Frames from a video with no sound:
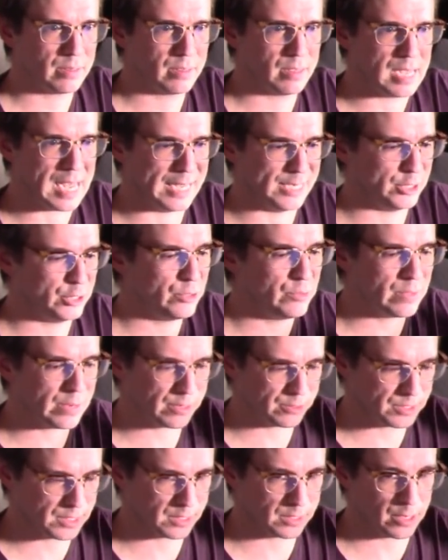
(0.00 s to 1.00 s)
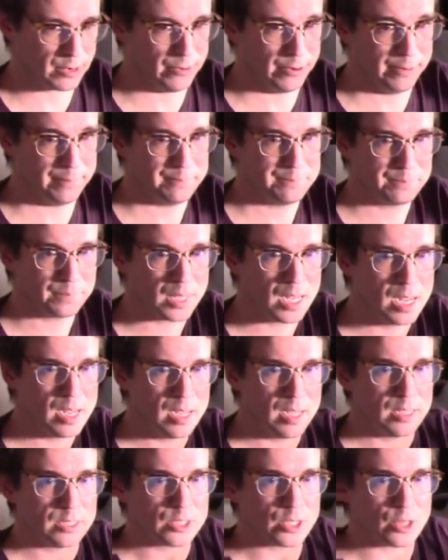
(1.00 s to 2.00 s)
and two that are 600.
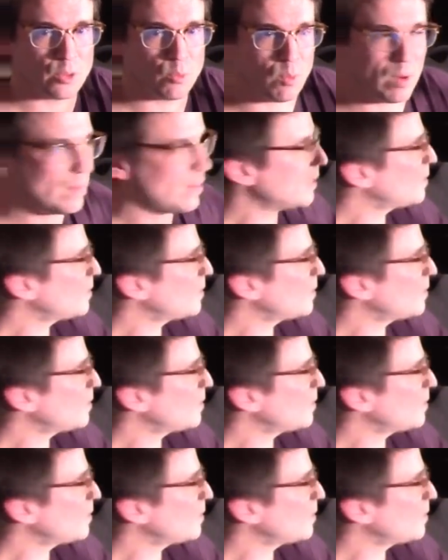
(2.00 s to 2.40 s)
So the one that's